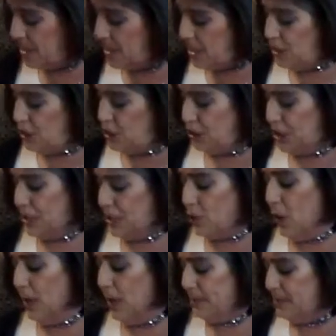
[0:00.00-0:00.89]
She's
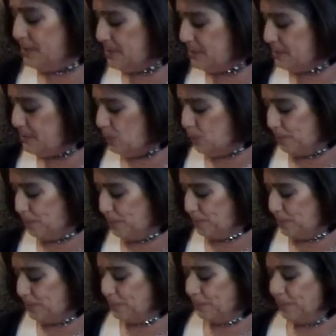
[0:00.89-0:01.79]
got
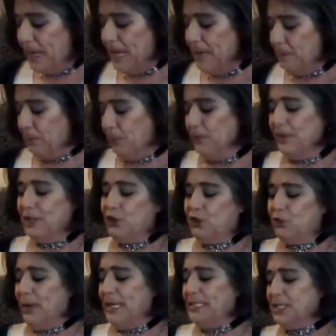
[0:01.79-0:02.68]
people
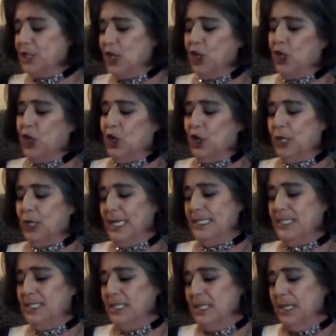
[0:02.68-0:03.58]
that dress her
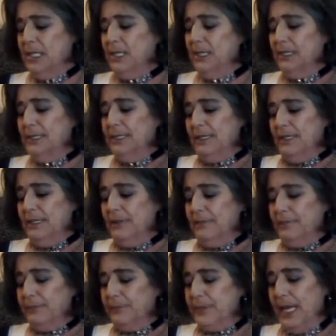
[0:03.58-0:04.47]
and
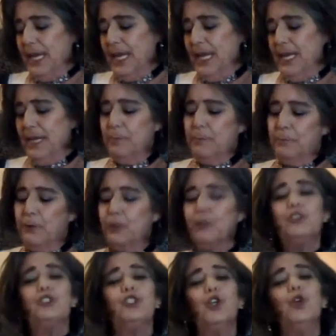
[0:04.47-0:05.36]
and put
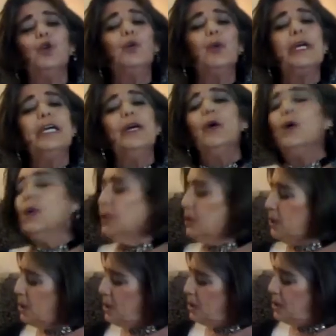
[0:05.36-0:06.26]
her jewelry on
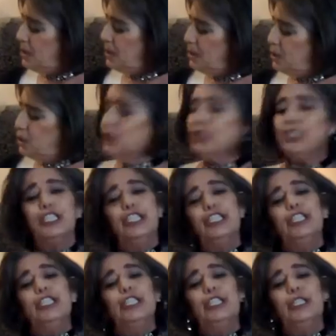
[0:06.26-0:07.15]
her and her
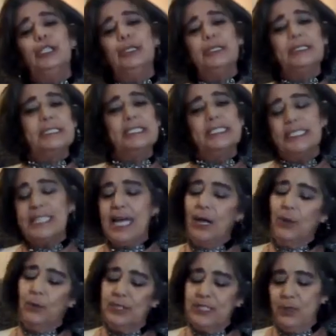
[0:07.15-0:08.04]
shoes and
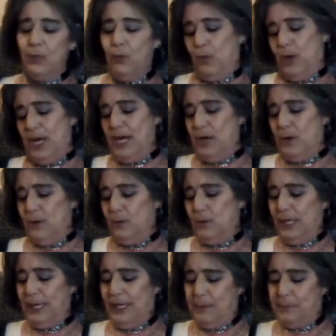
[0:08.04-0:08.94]
tell her what to wear and
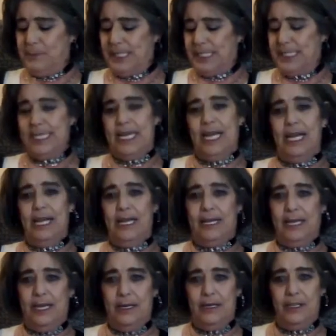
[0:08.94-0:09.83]
what
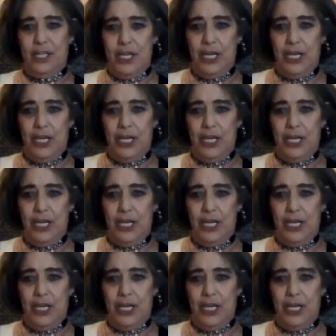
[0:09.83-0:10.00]
lipstick, and